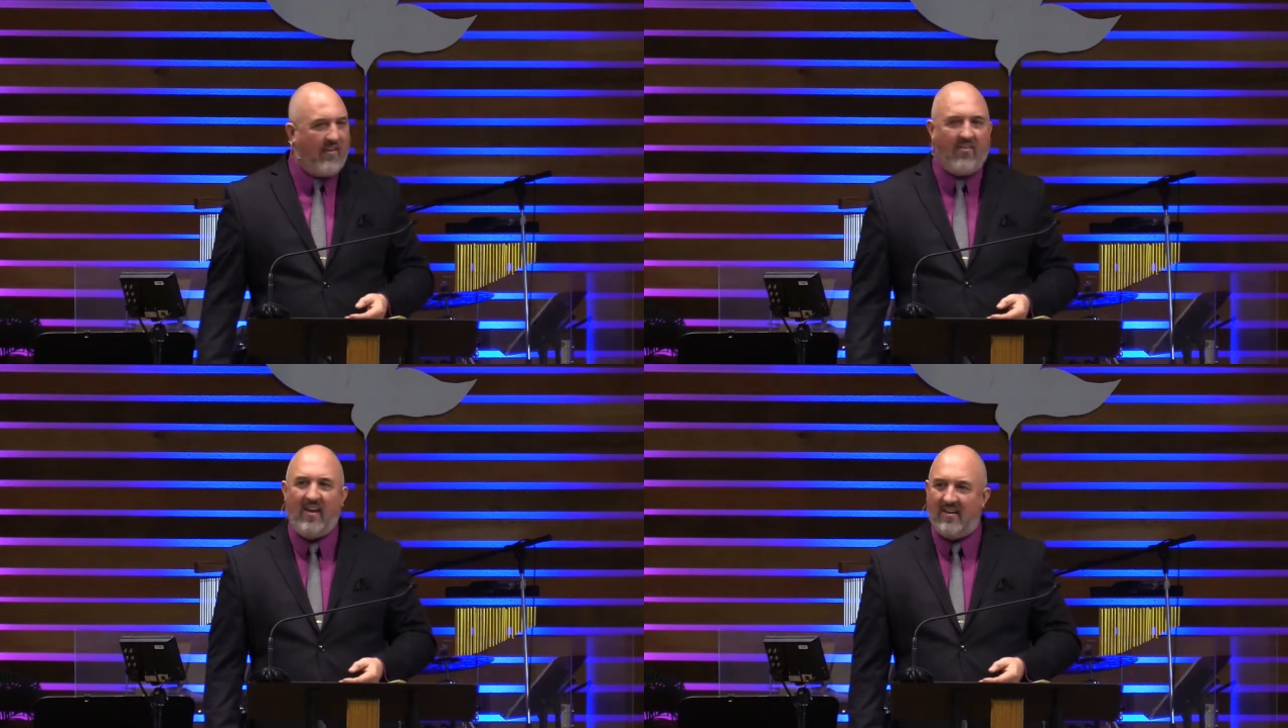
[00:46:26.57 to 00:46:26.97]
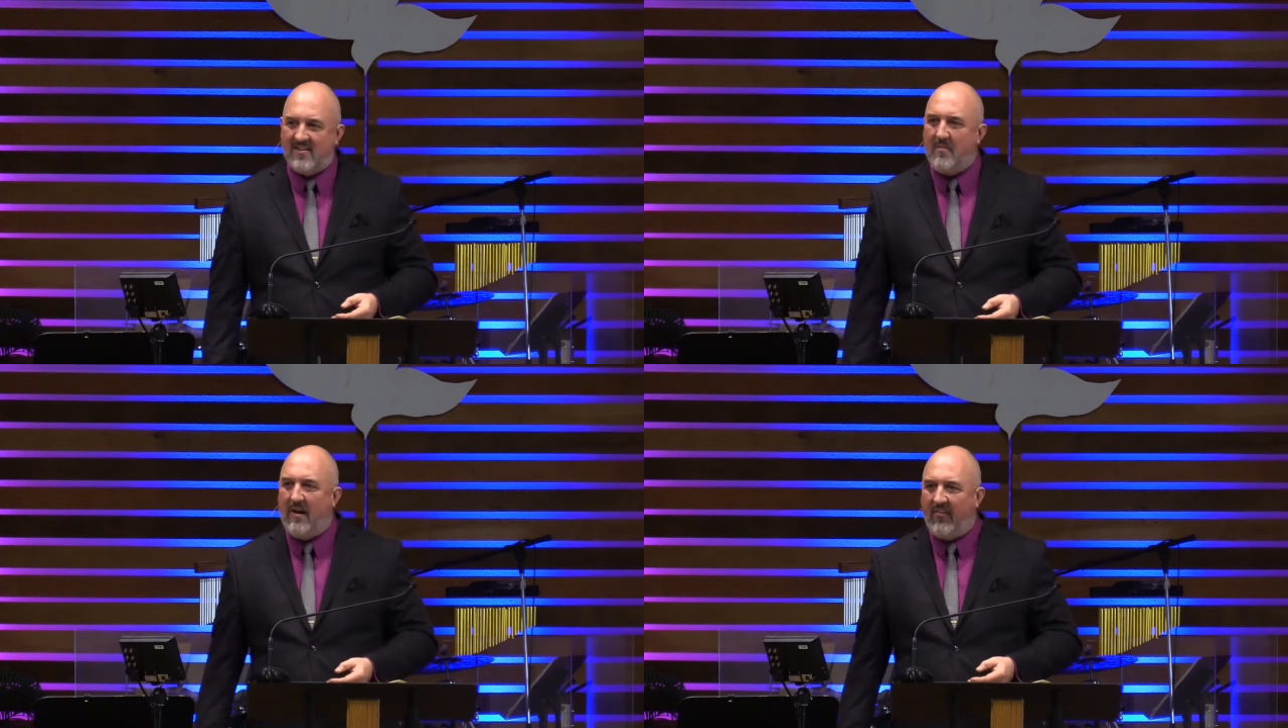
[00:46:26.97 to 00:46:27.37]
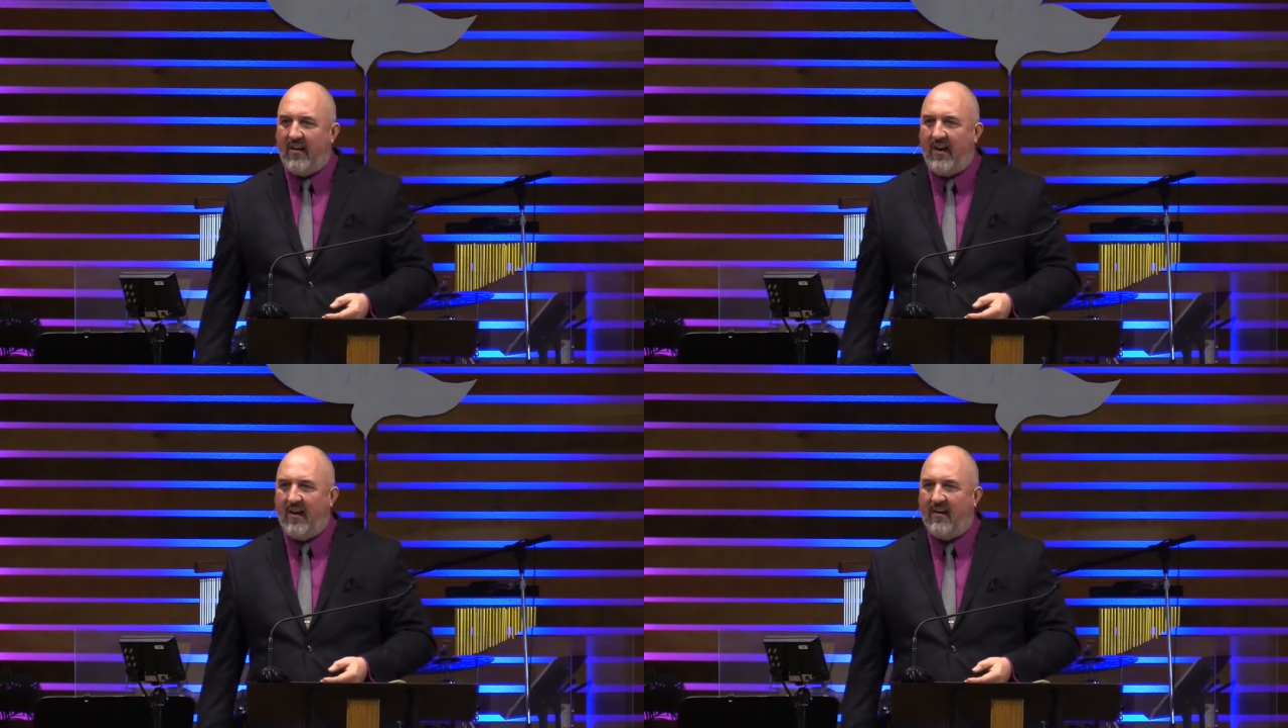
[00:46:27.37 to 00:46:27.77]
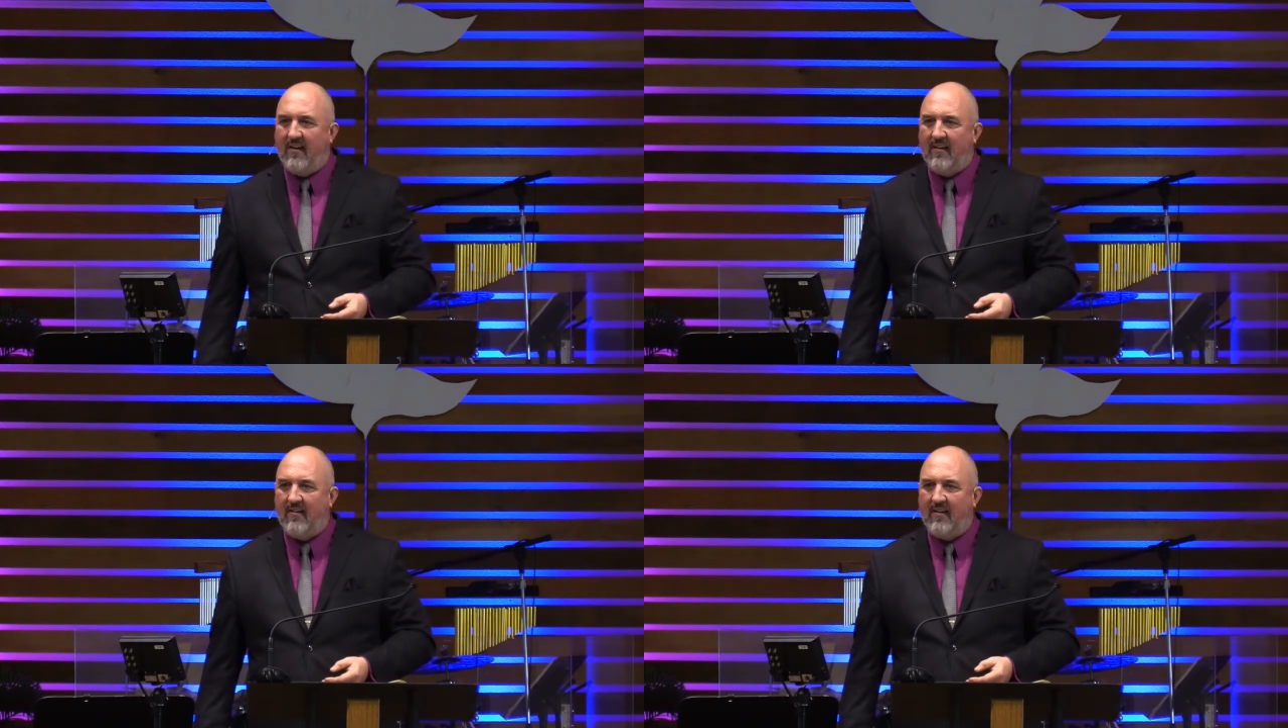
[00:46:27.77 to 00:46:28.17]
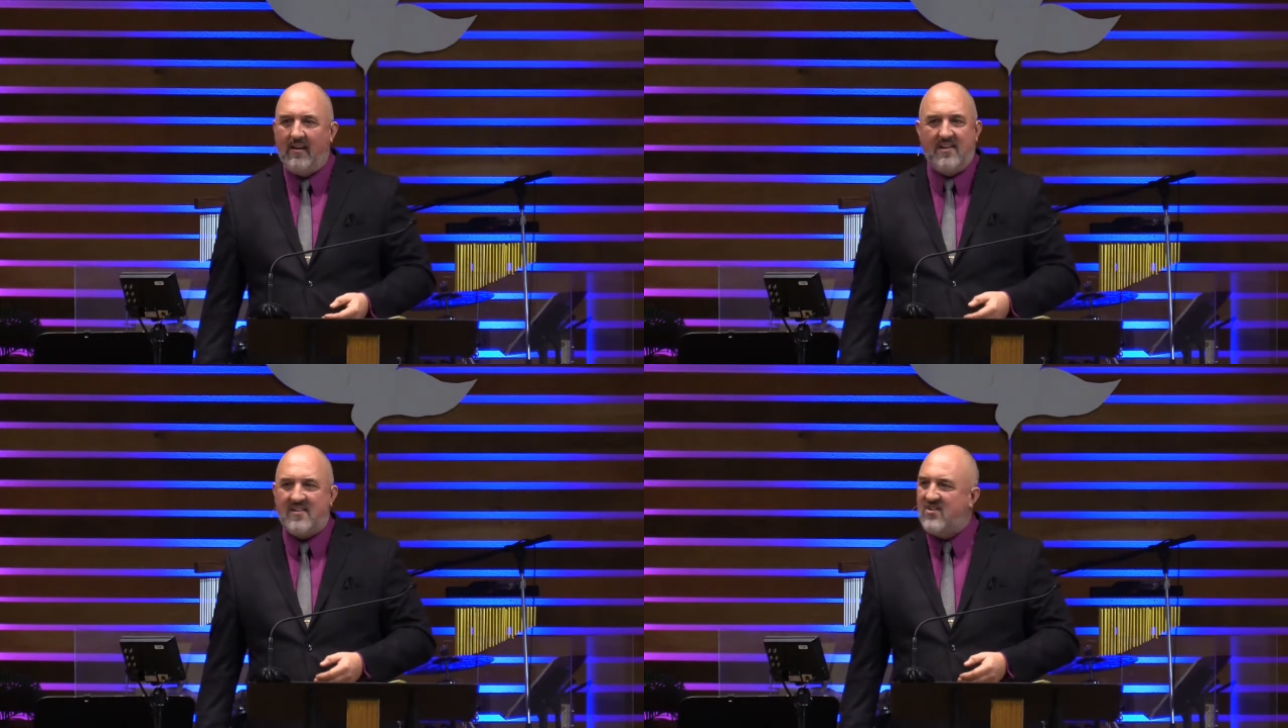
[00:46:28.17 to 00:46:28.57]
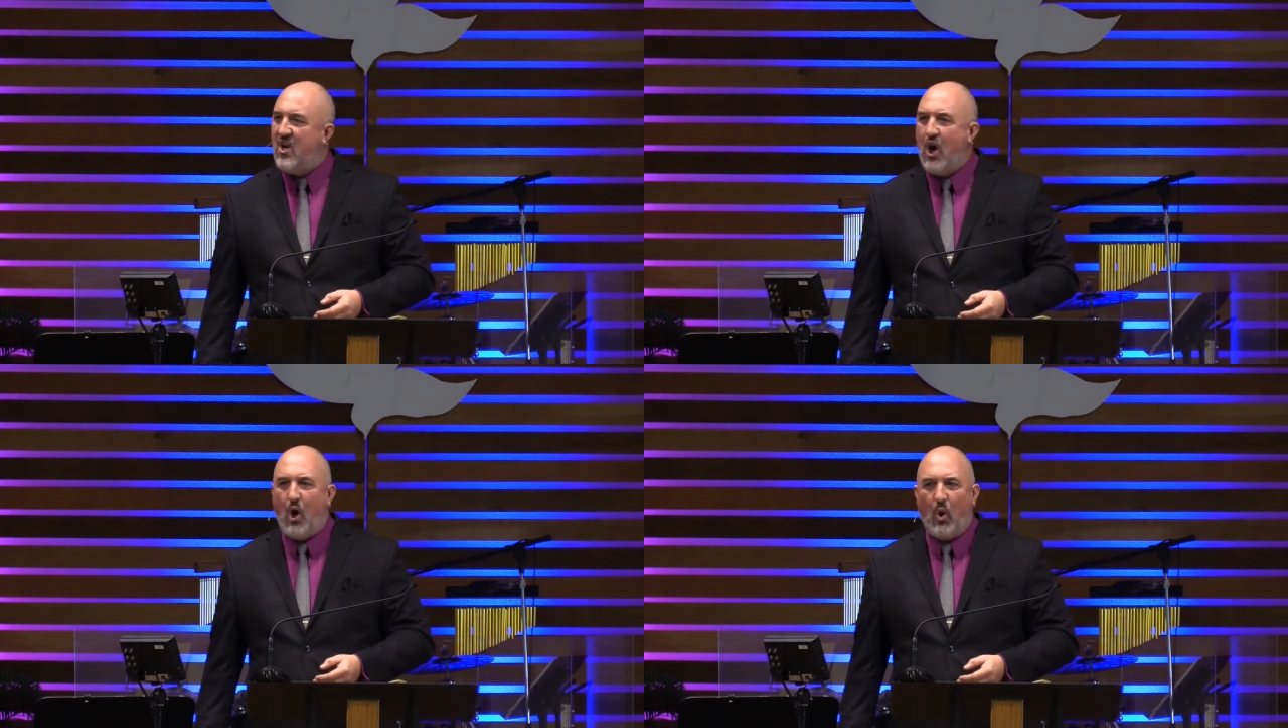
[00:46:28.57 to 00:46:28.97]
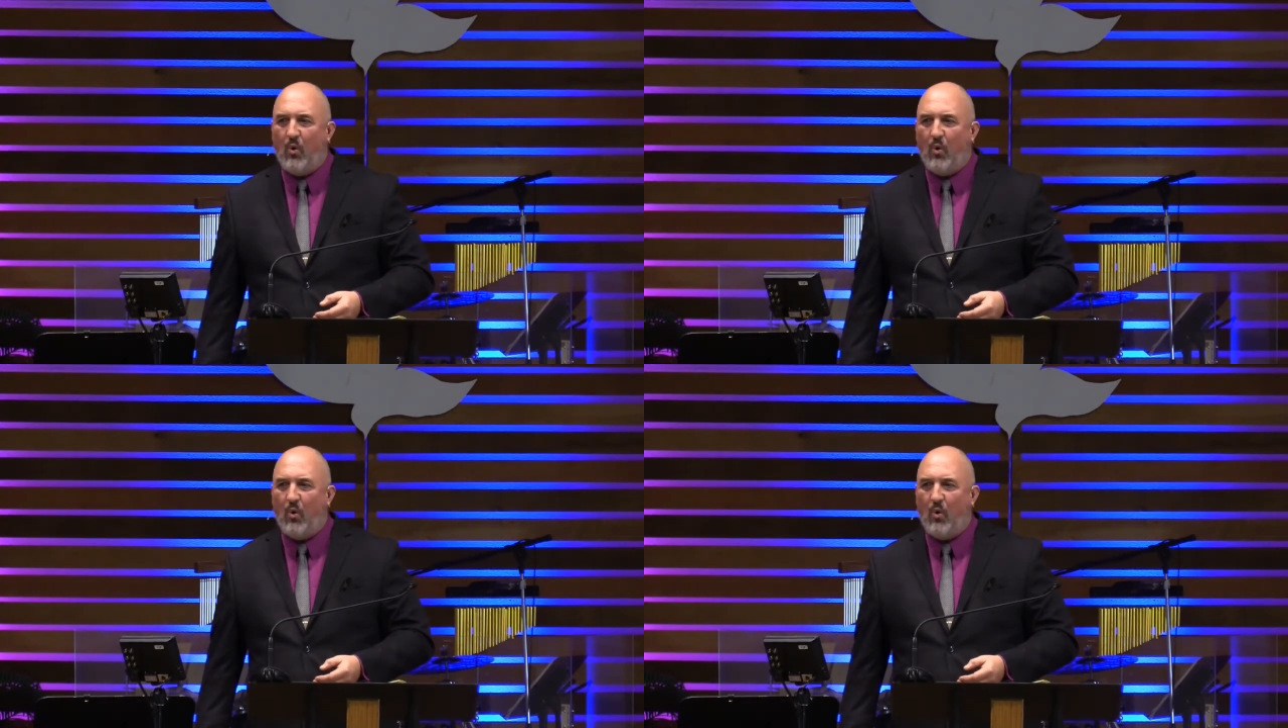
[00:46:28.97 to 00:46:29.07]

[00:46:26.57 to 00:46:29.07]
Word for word: thinks about that. He says, no.